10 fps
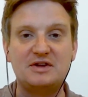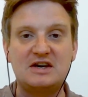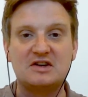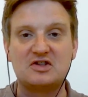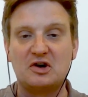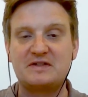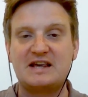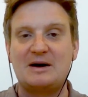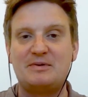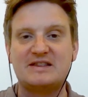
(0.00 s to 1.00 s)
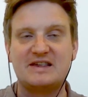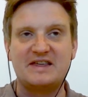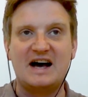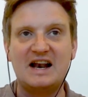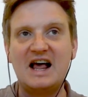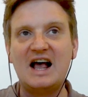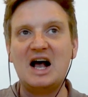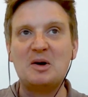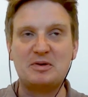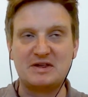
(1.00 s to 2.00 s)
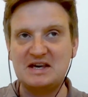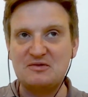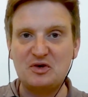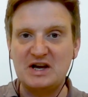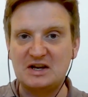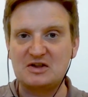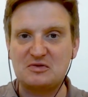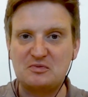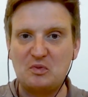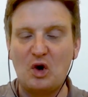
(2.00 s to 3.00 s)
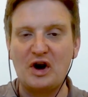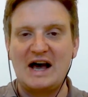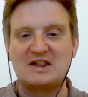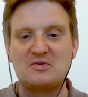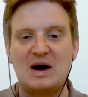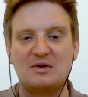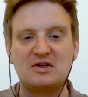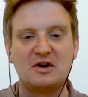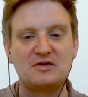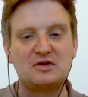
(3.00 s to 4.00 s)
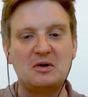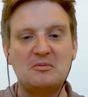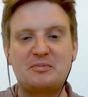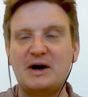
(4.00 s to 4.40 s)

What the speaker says: He can sort of tap into that perceived weakness Warner has around his off stump.